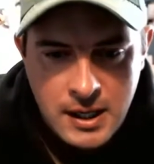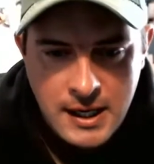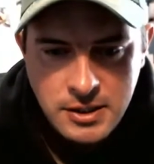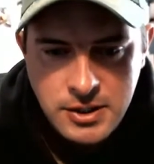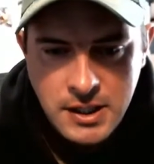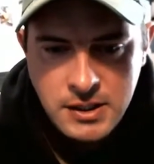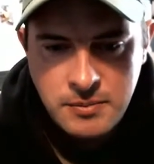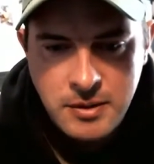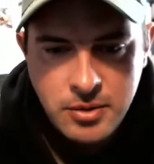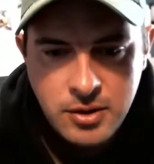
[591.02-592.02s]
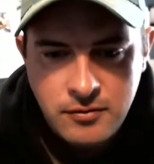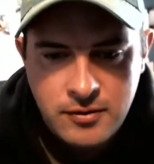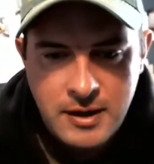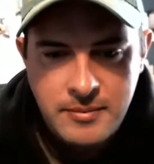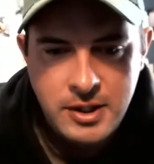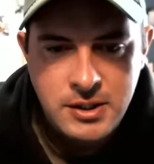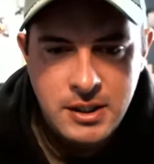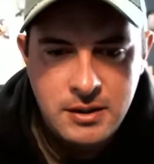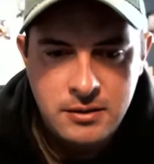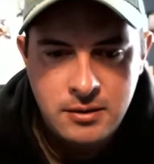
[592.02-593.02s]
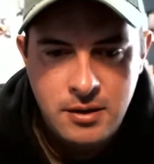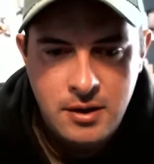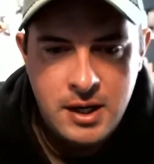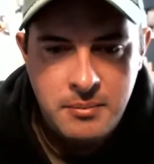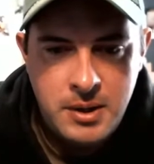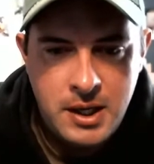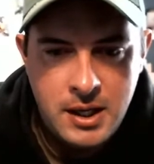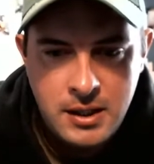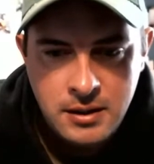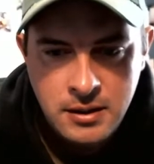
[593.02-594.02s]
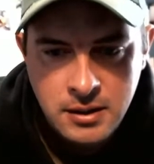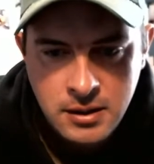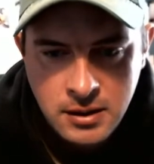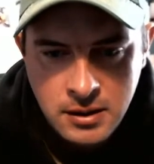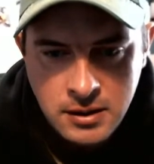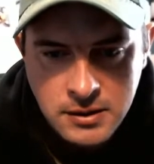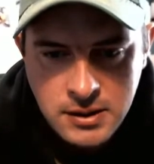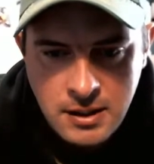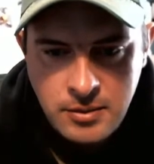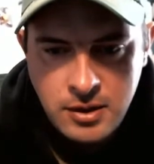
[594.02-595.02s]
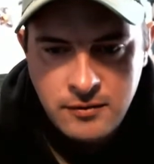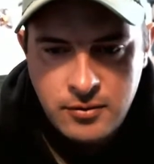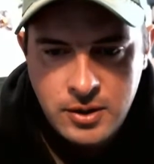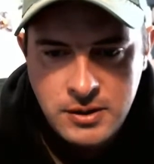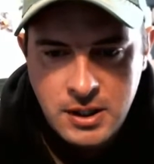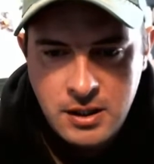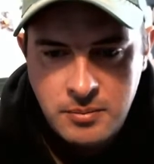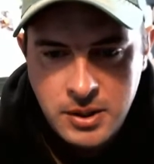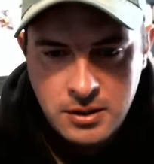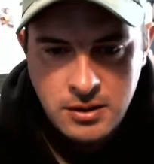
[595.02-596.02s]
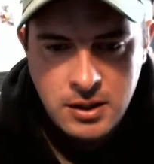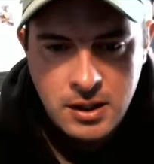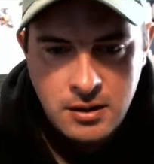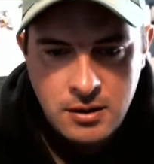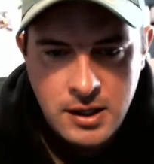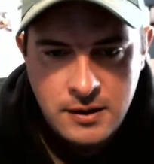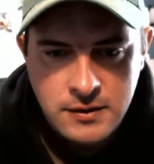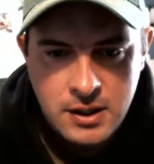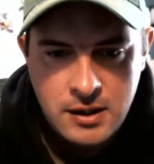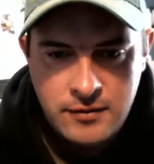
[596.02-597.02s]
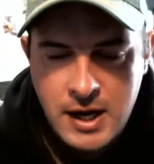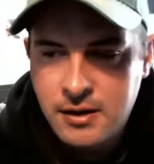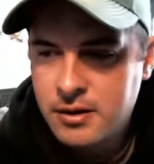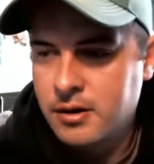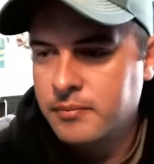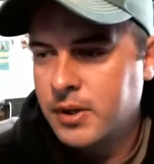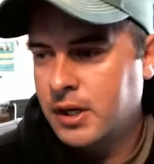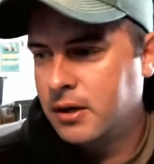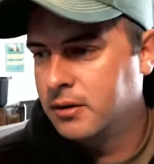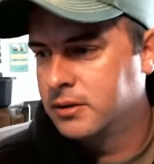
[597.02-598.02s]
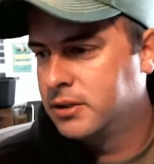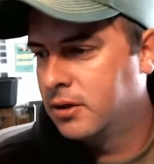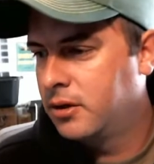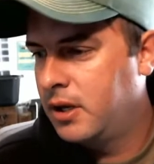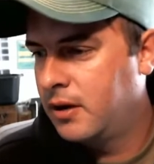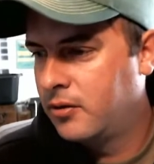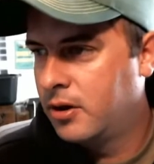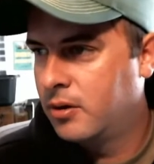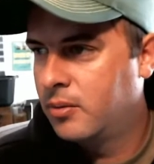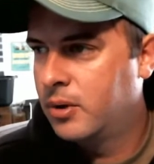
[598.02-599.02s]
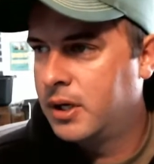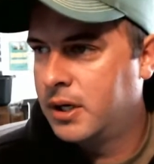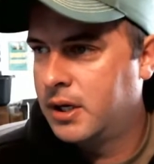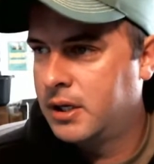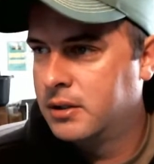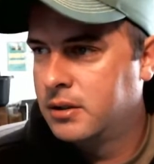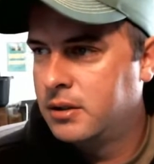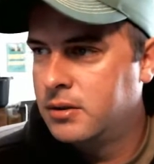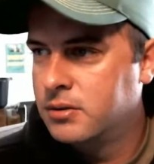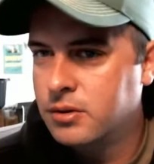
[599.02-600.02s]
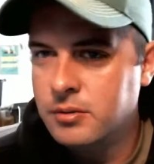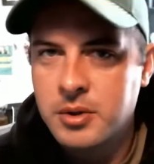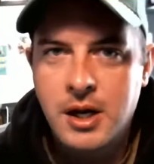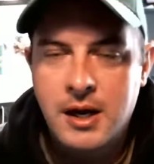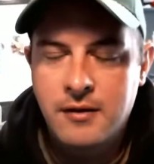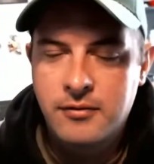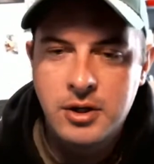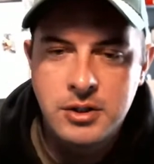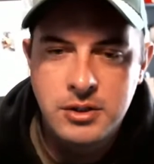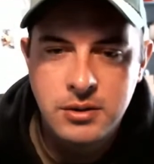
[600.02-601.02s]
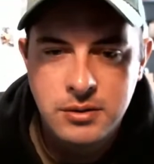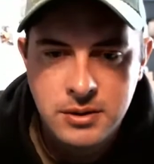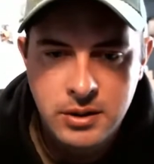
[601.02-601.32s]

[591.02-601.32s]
Had to change it. People couldn't find my channel. Not bad. Same here, voice and a picker together. Now it's off. I don't know. So you never know what YouTube could have for issues.